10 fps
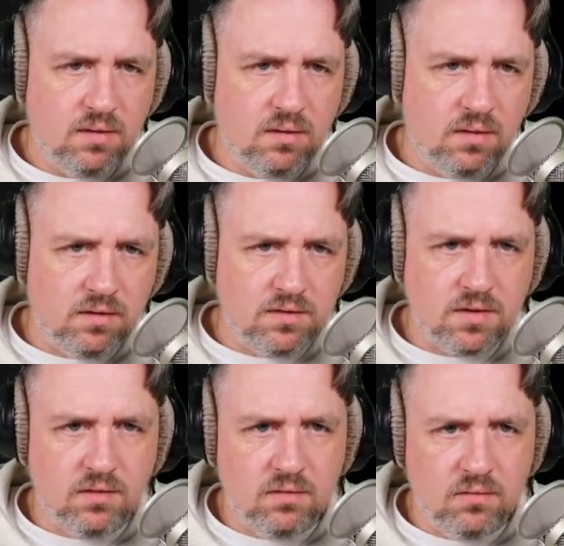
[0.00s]
Let's
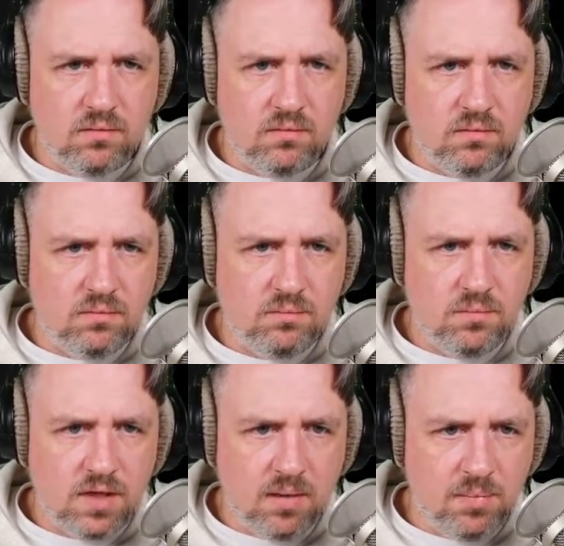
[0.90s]
go
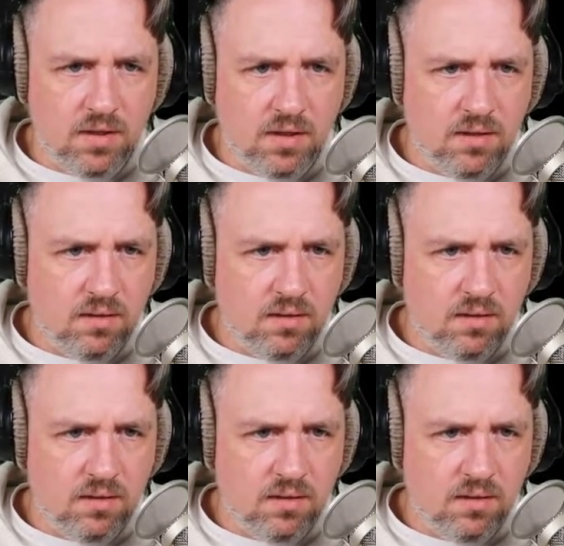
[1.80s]
copy that.